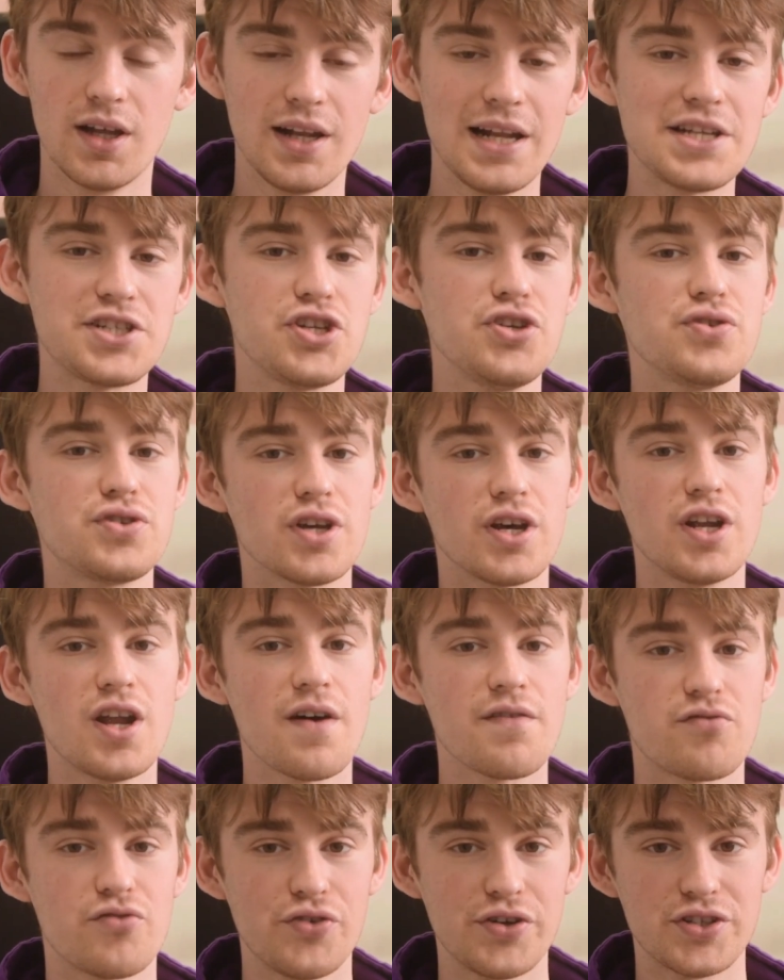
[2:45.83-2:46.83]
Let's use
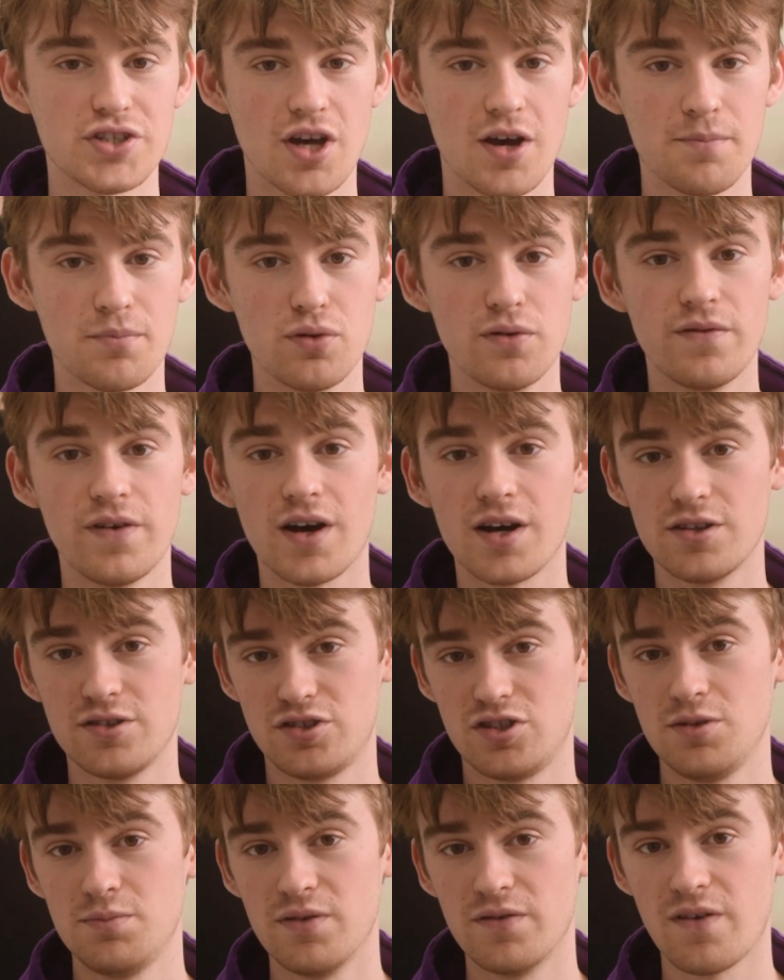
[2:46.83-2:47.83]
another example for
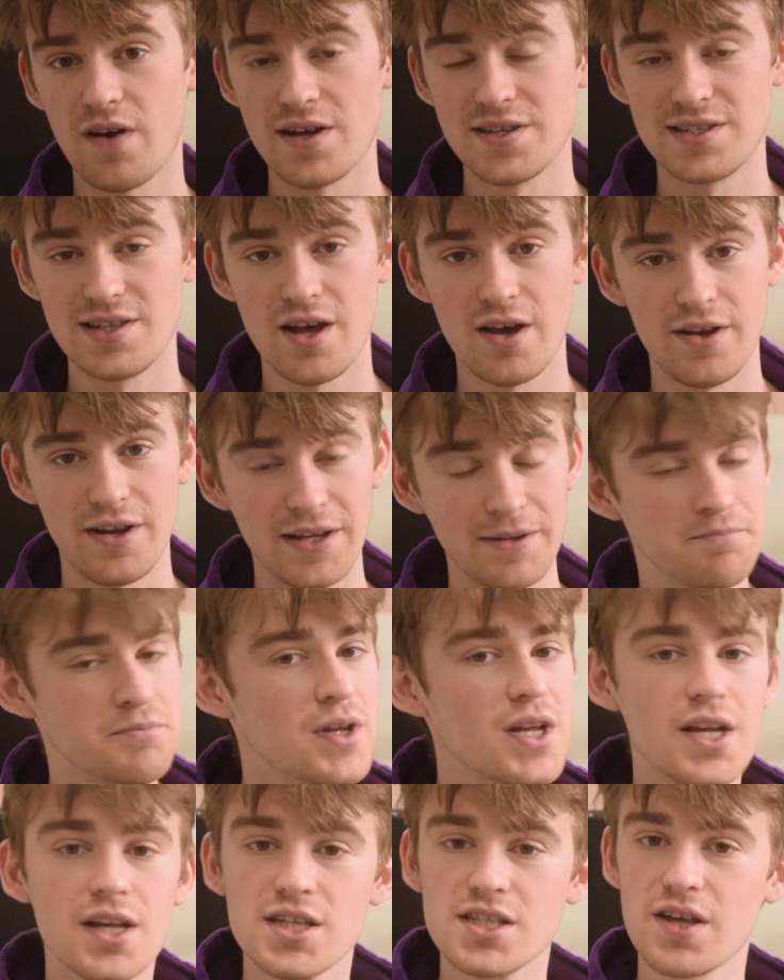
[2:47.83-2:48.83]
unsupervised learning,
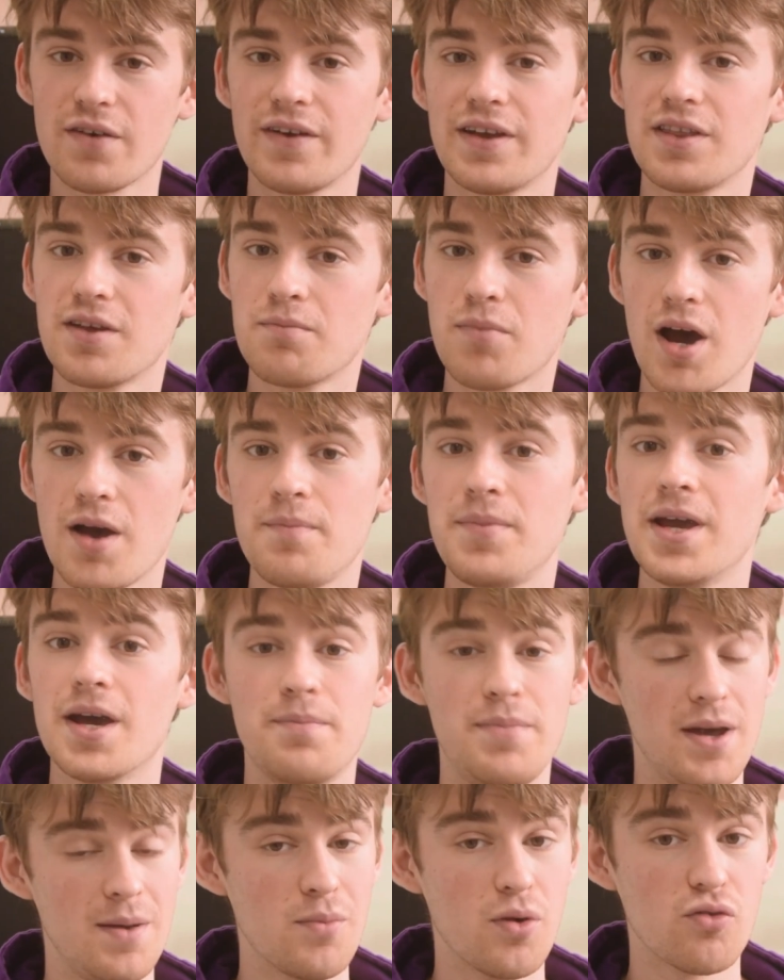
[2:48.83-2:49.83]
something that might be a
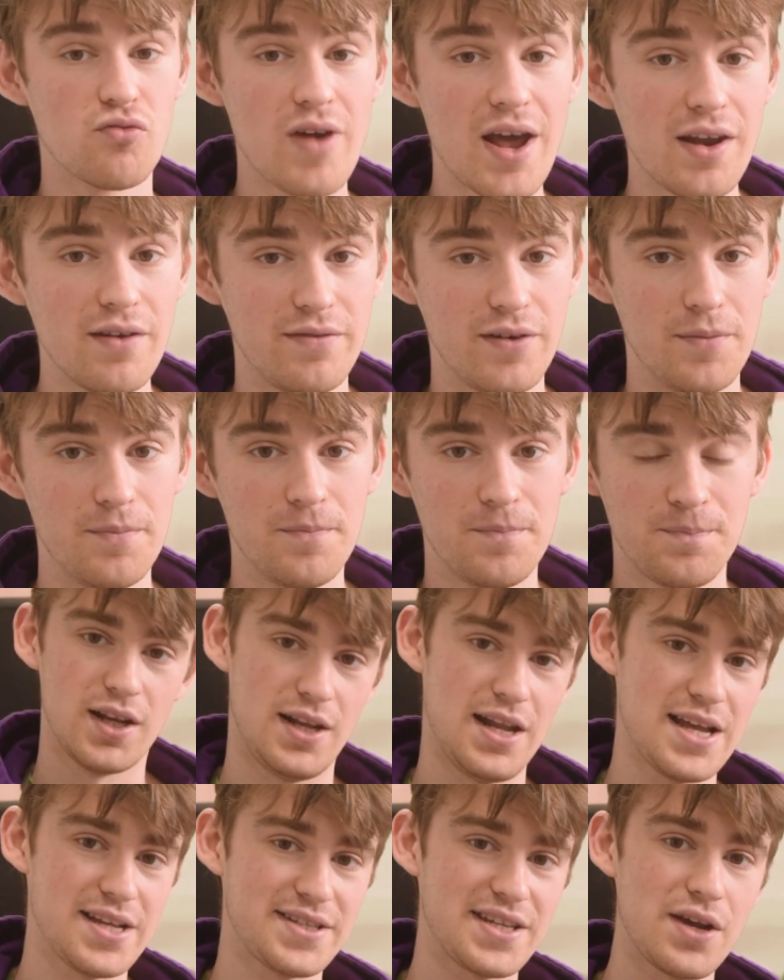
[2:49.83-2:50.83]
bit more relevant.
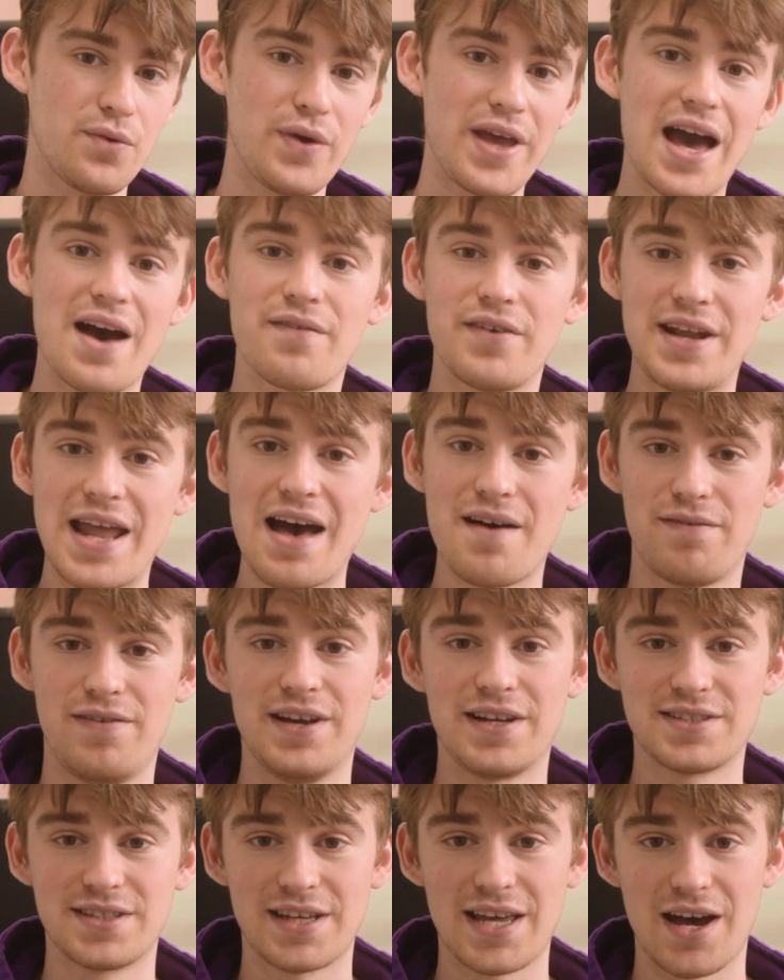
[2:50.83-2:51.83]
Let's say we have a
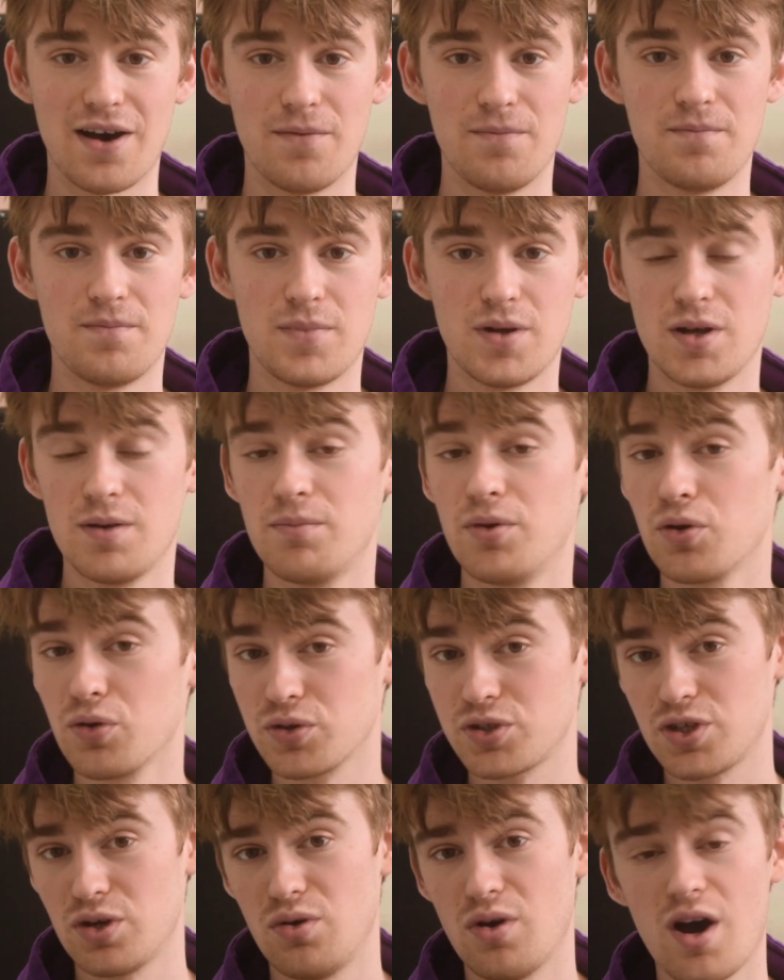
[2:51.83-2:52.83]
Netflix account, but
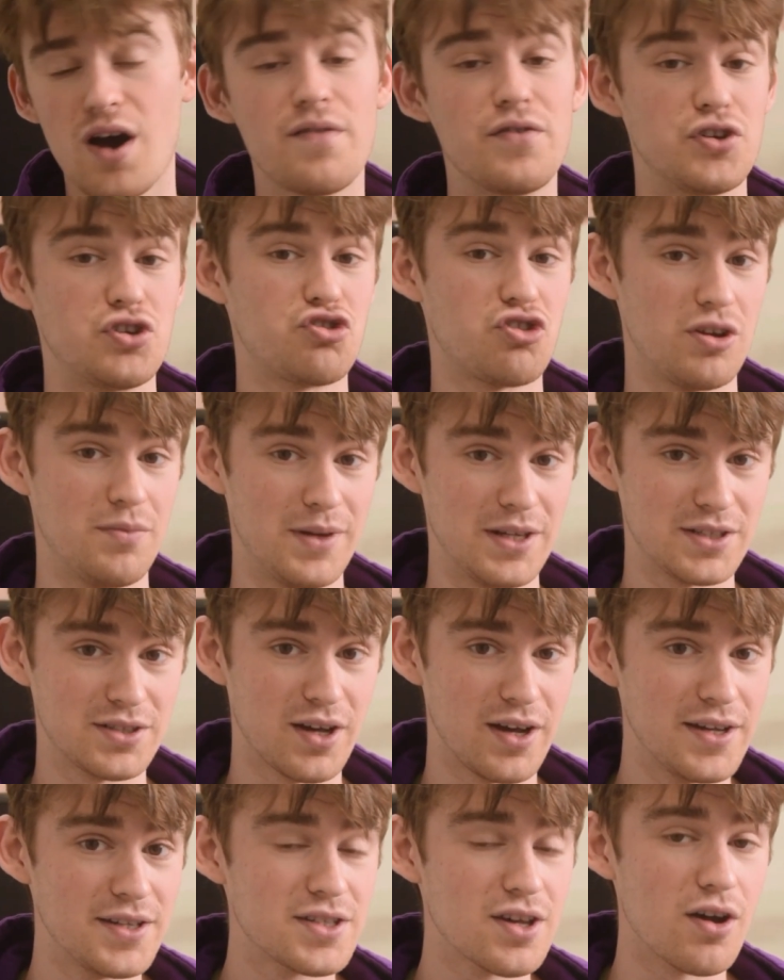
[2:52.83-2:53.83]
also other streaming
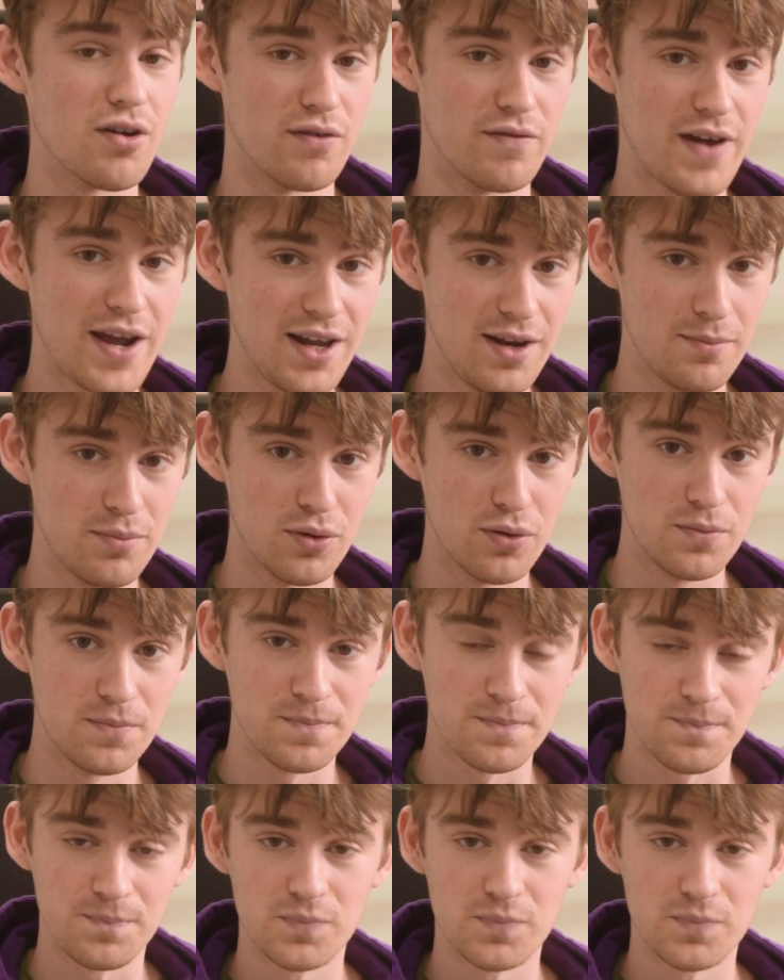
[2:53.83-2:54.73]
sites are available.